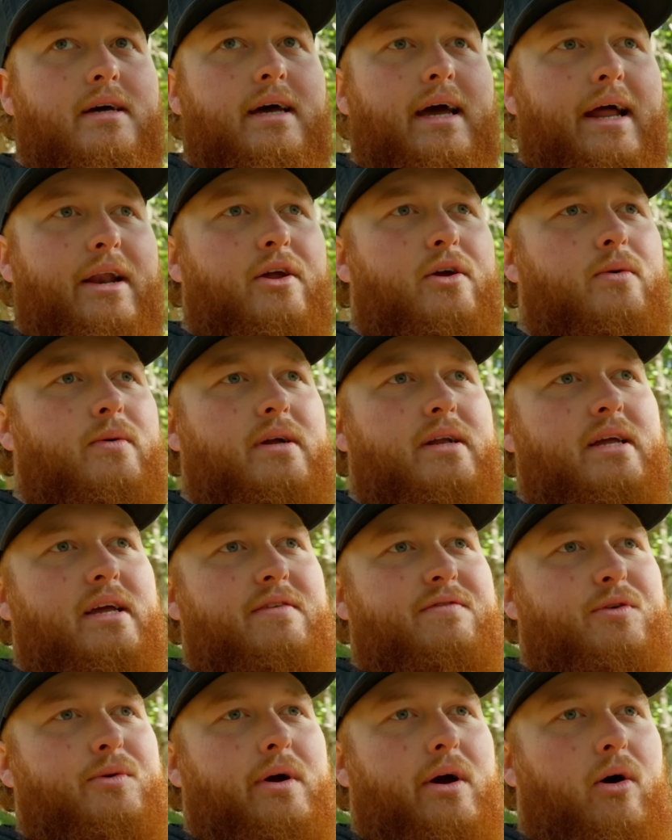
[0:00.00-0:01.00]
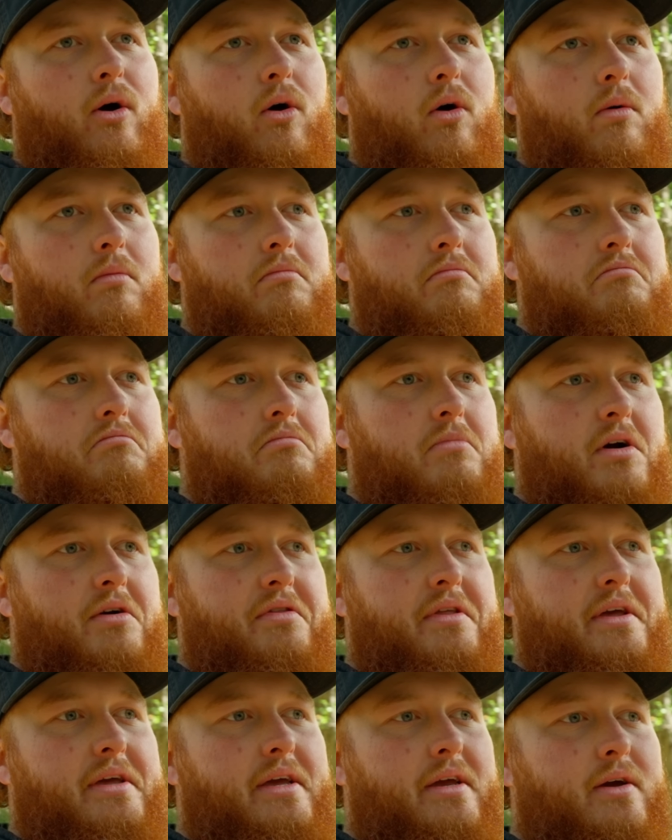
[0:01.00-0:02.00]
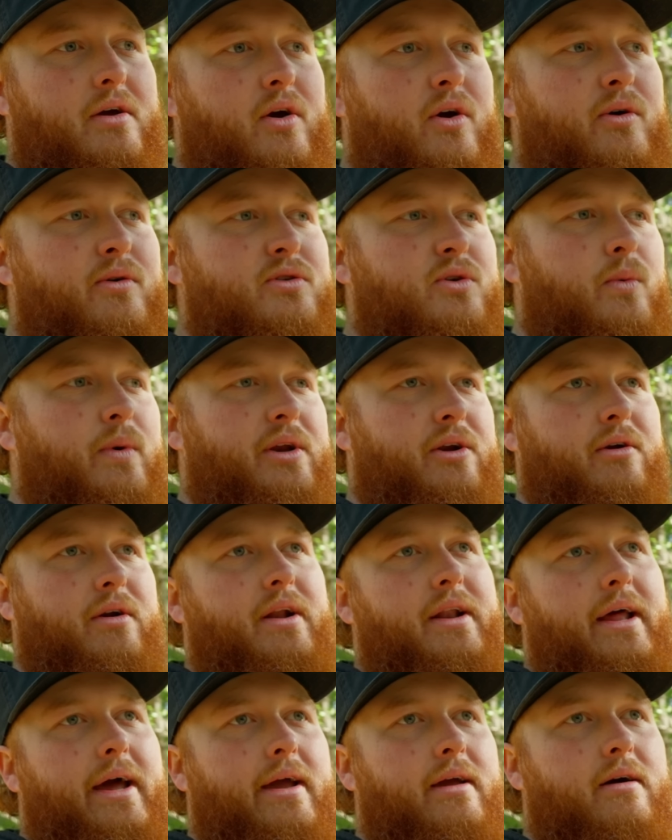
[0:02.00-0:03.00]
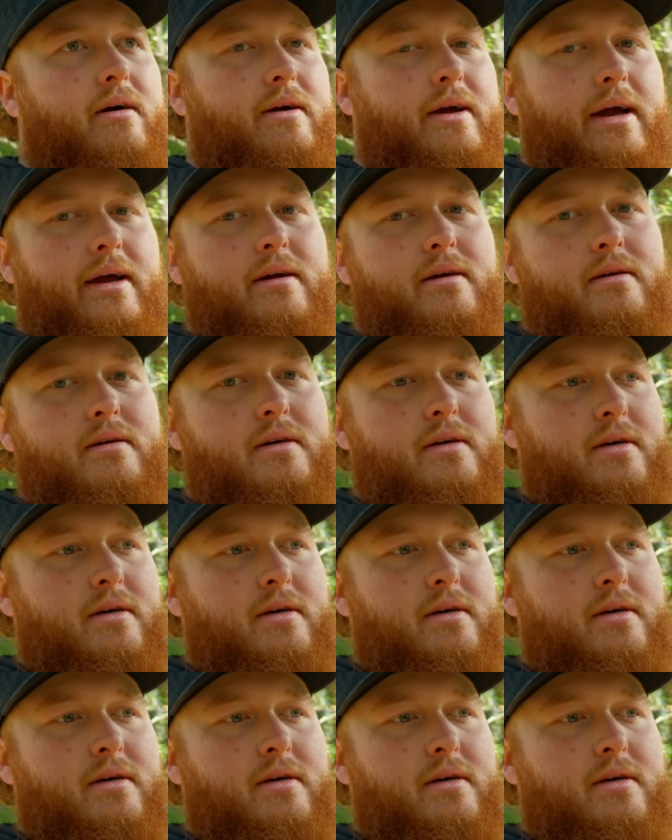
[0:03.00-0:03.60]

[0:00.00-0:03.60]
And who, if you at home are thinking, who's a winner in a day, okay?